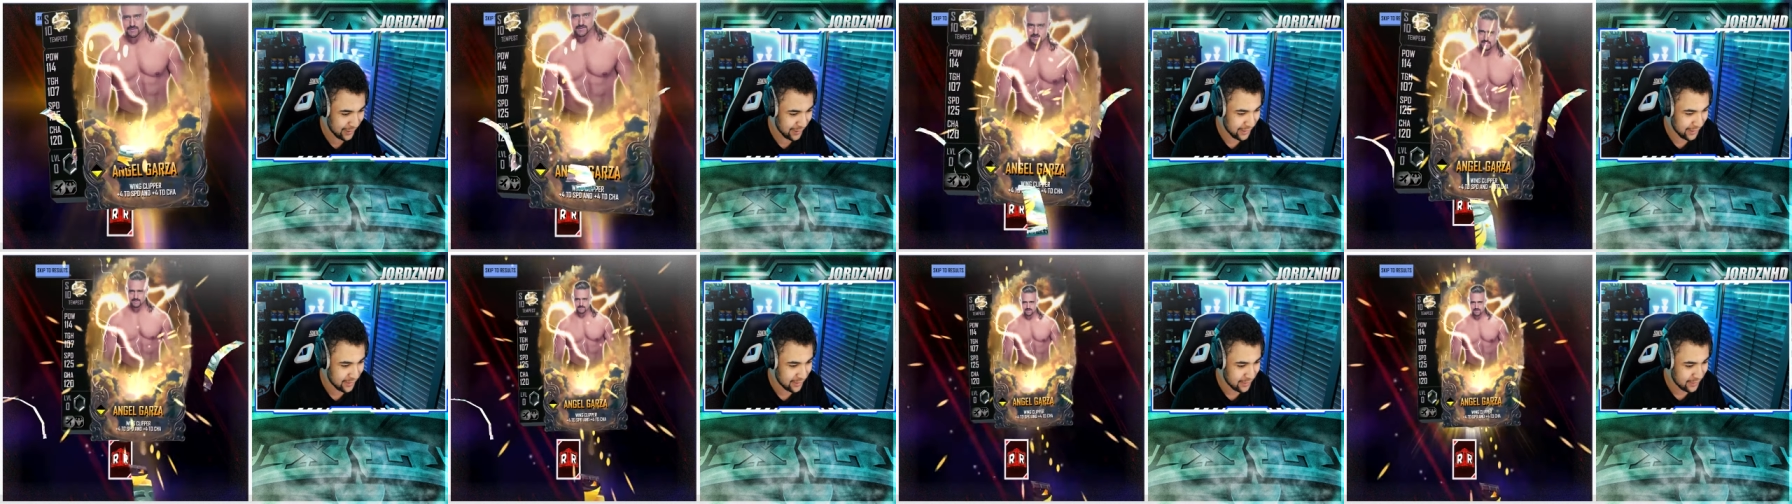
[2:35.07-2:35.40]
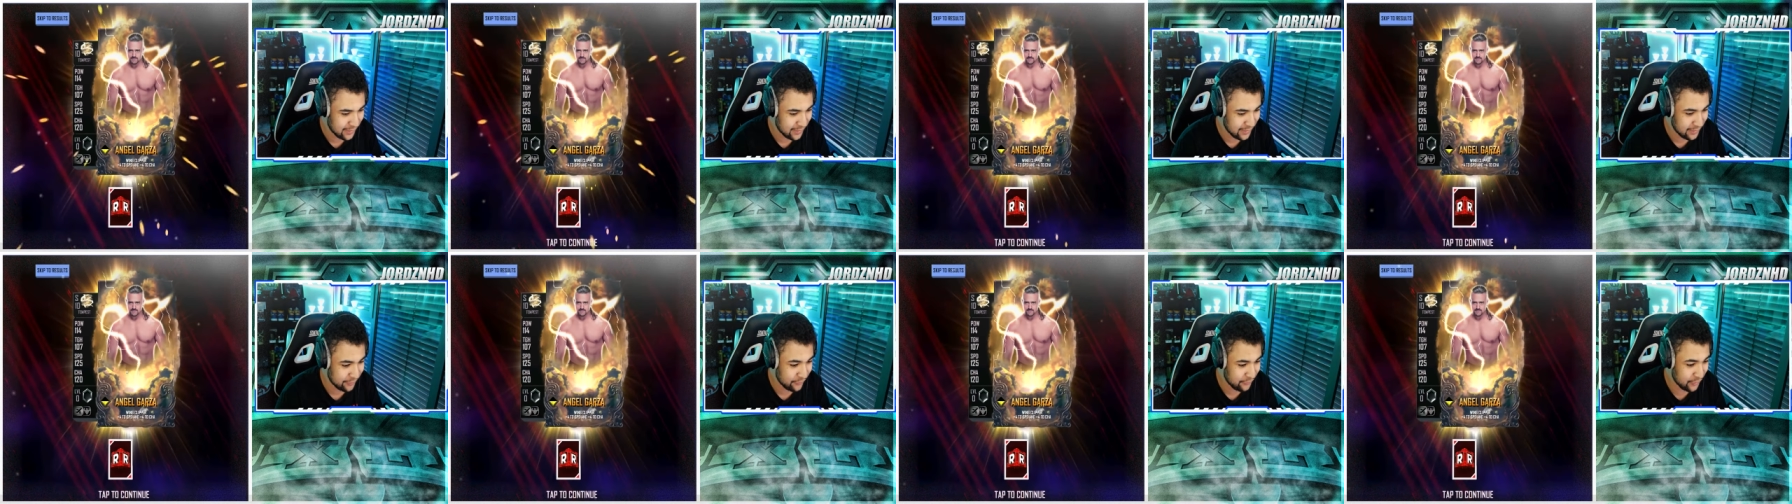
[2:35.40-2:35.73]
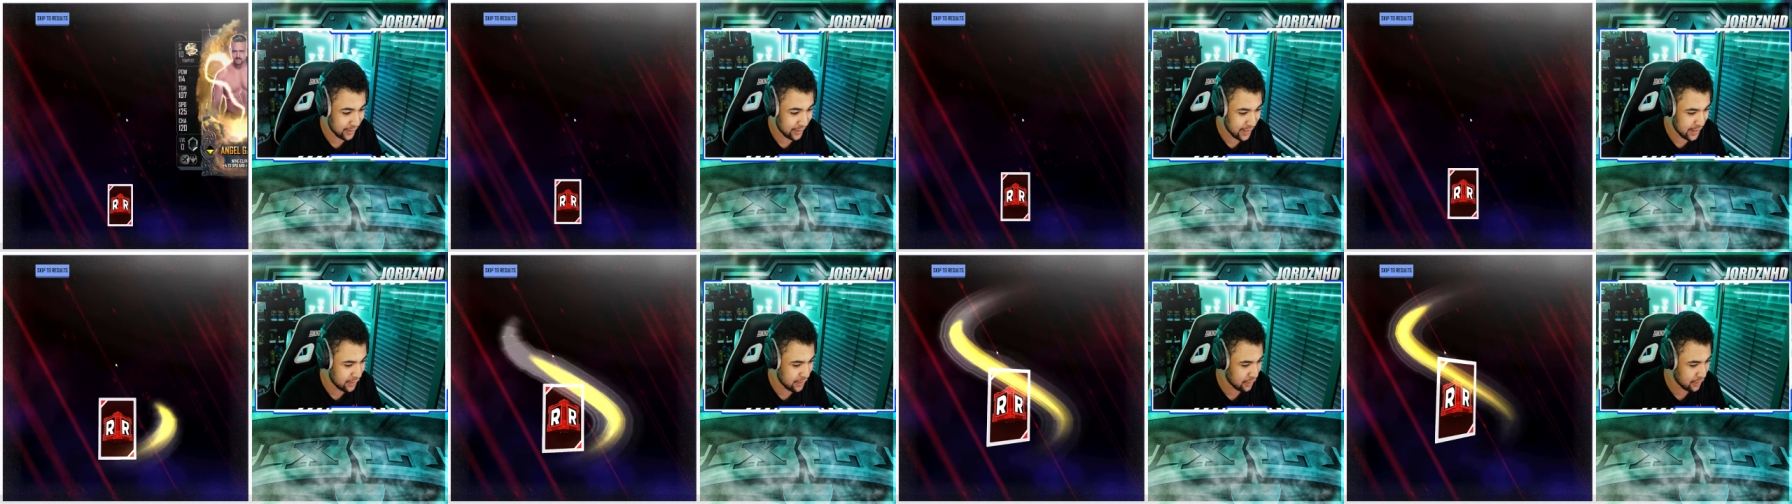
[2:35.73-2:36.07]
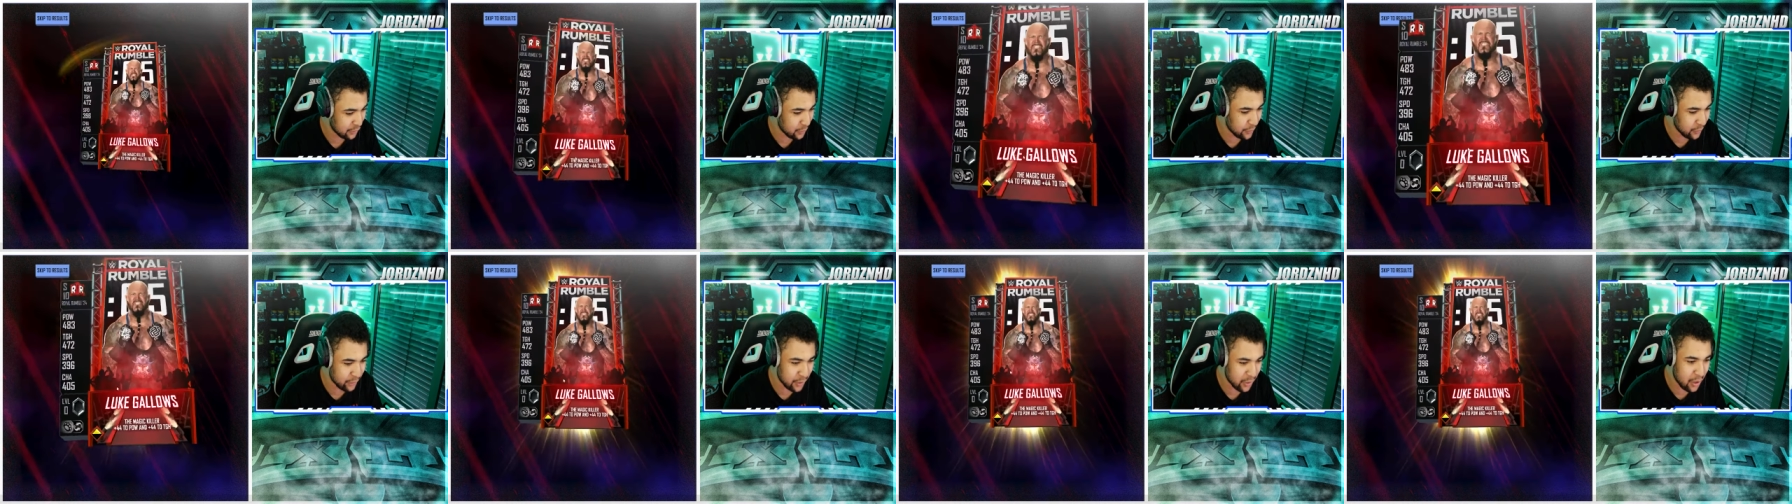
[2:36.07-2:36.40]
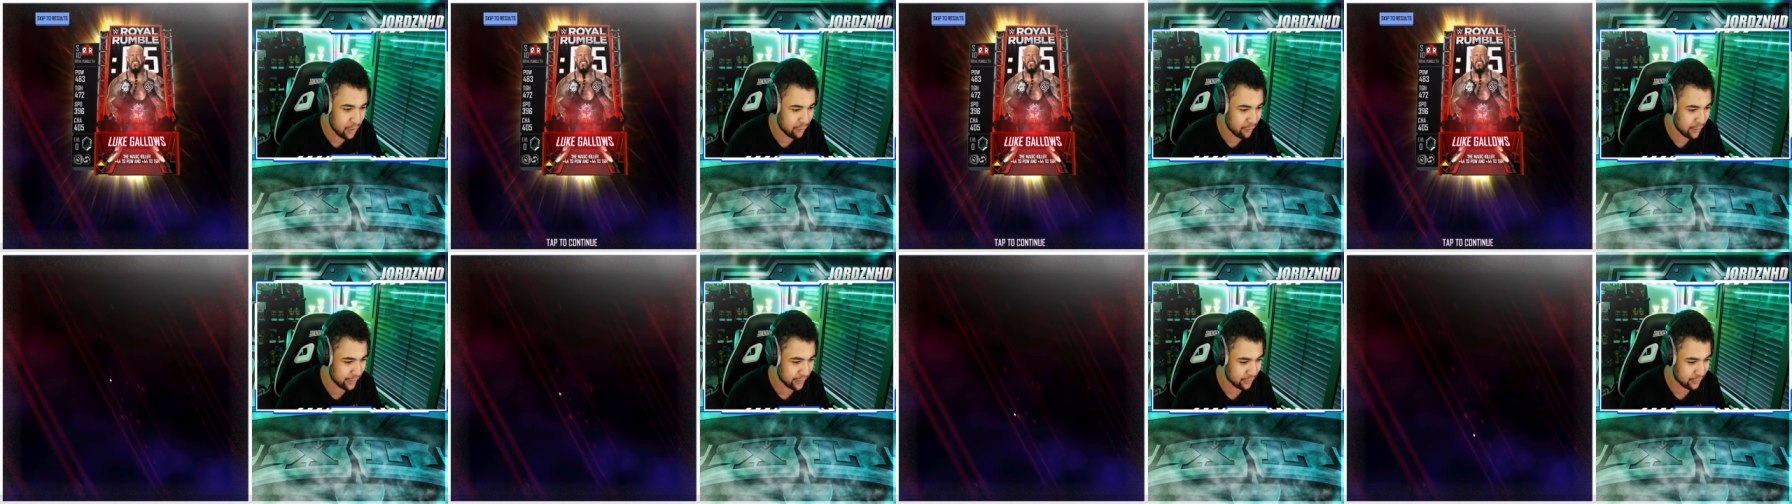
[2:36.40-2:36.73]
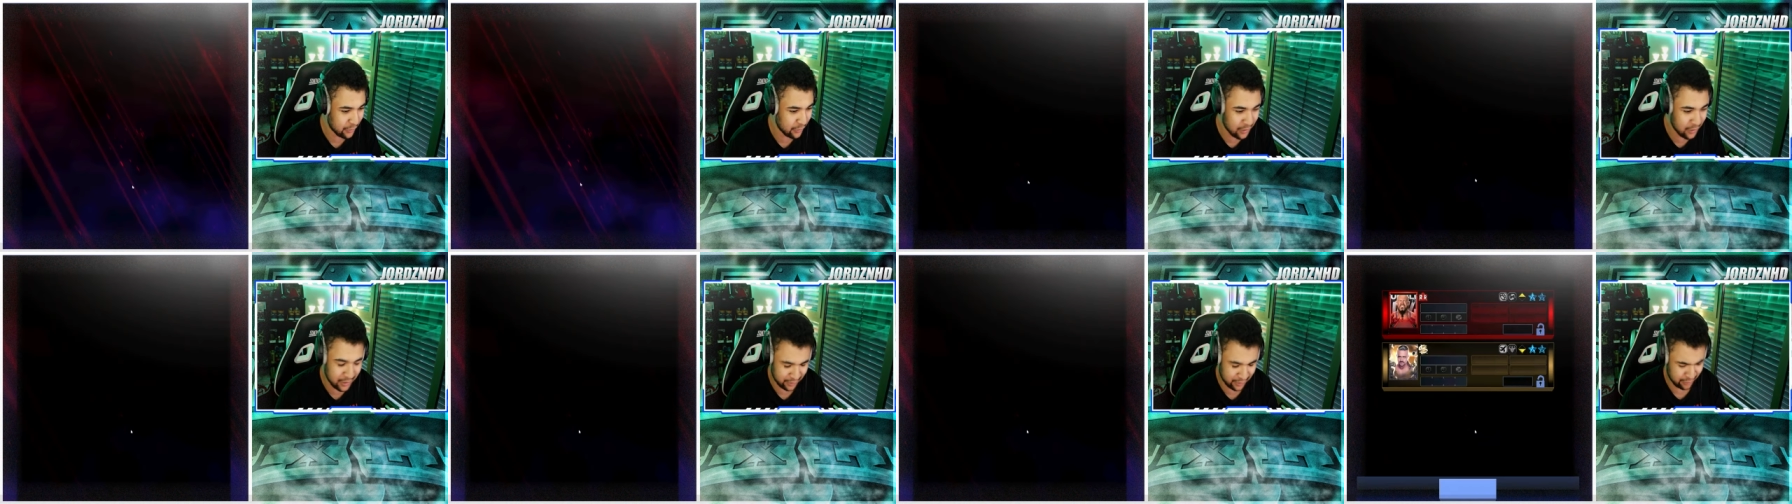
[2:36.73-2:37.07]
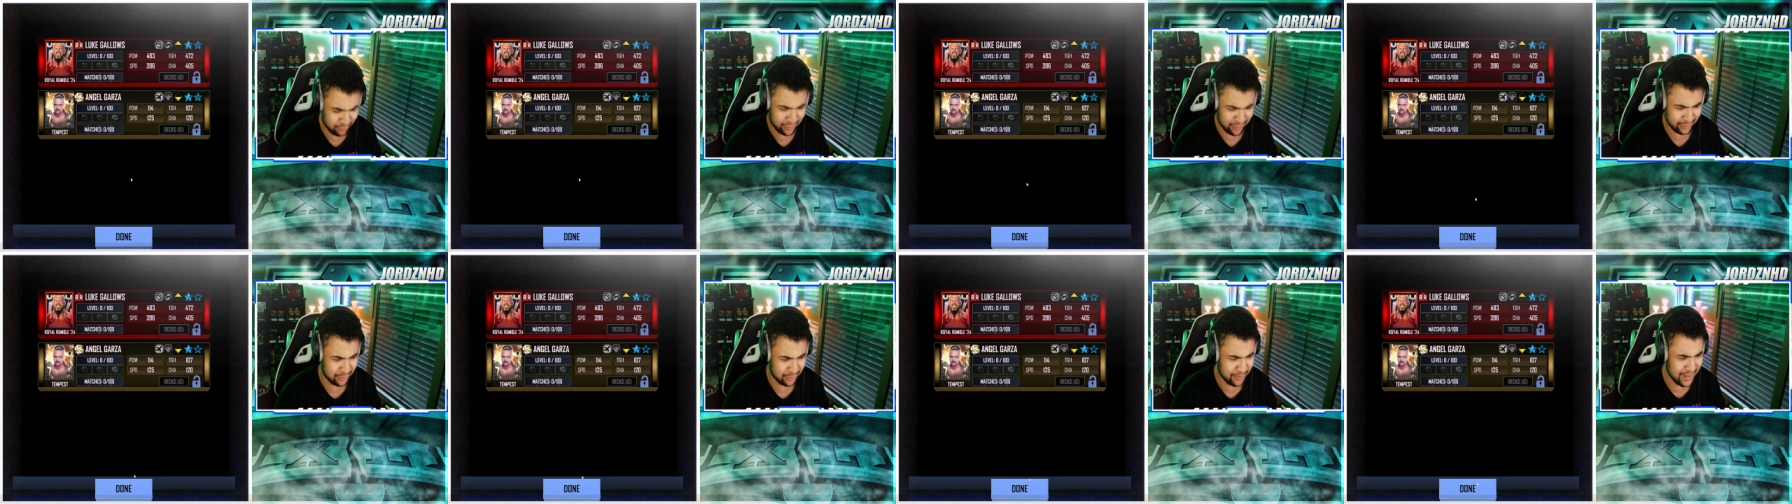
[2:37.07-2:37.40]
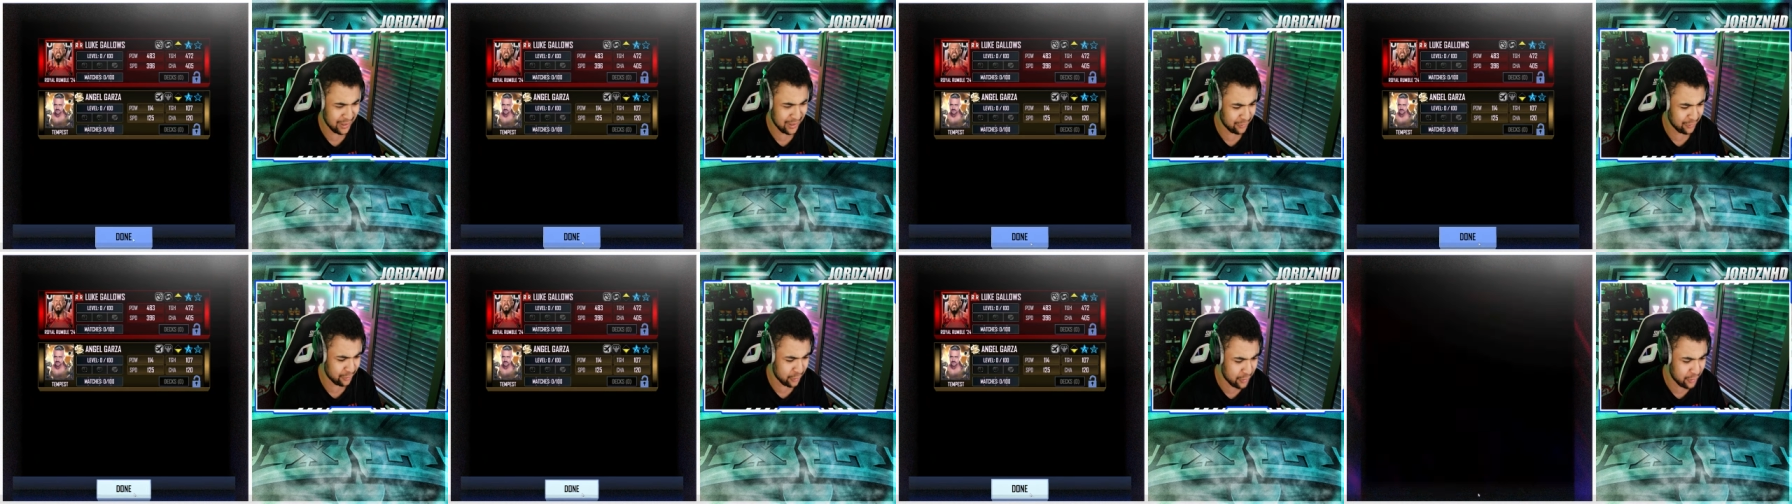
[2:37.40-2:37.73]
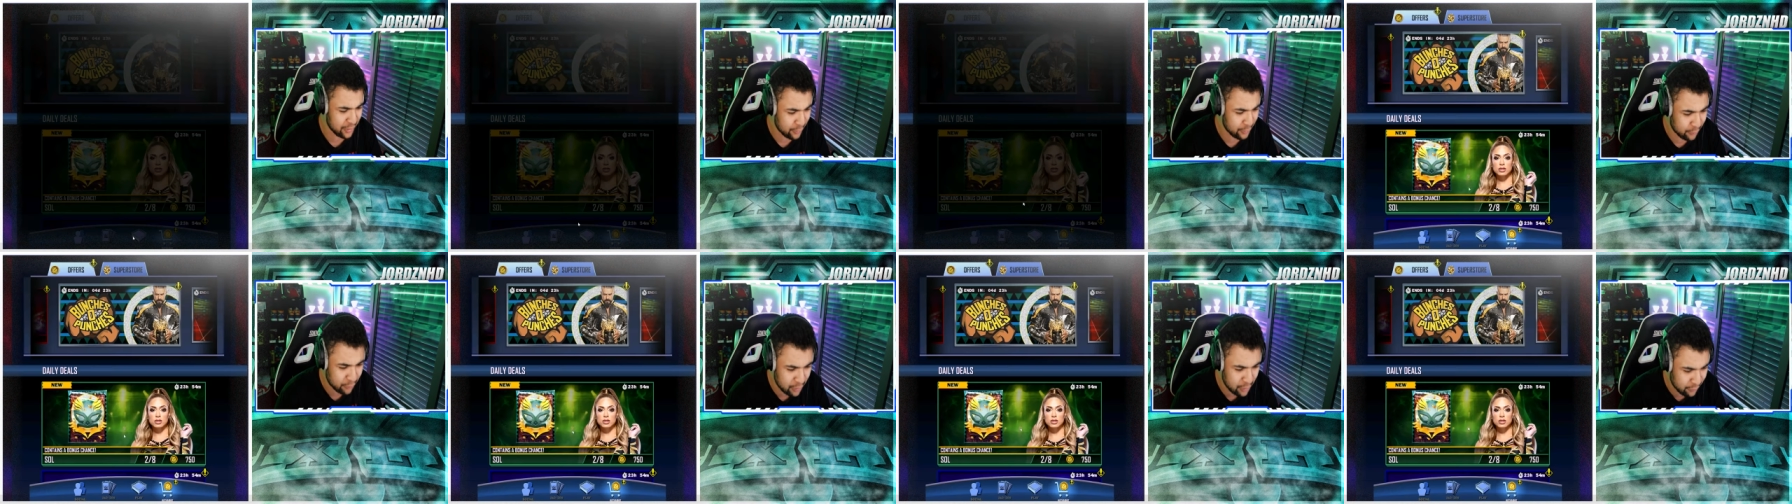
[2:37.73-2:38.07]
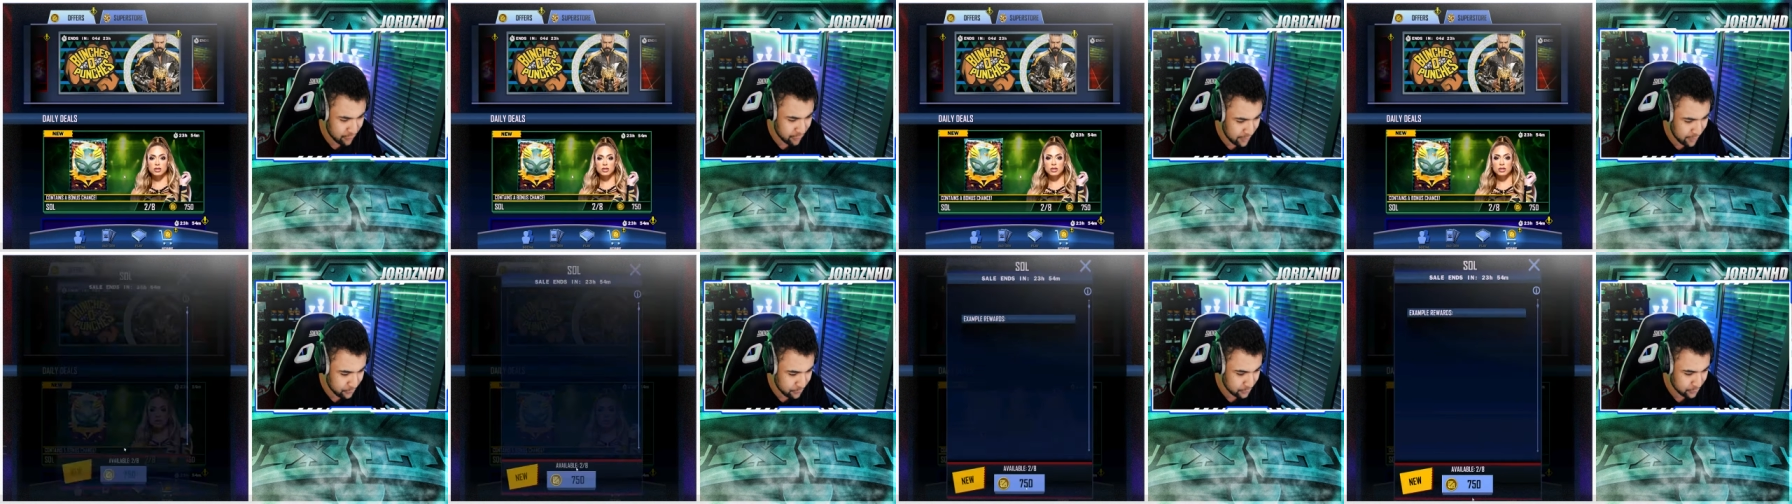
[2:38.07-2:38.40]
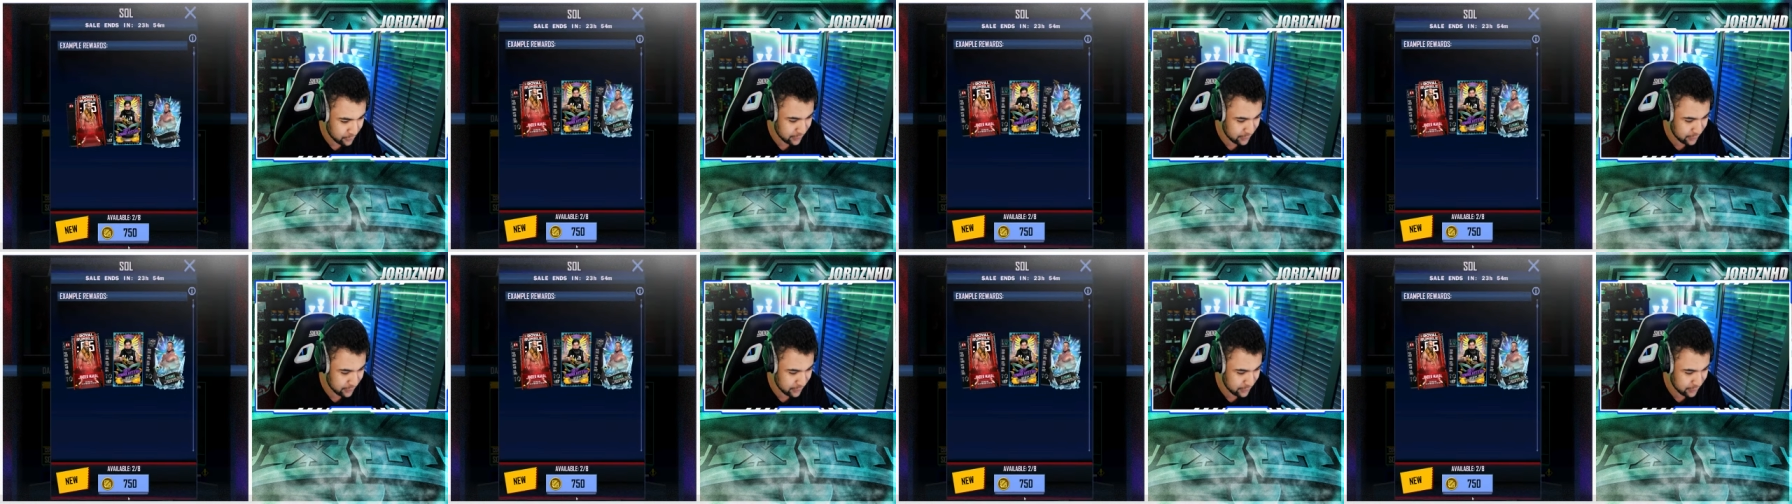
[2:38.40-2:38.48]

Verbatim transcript: if I get another one. We got a Royal Rumble,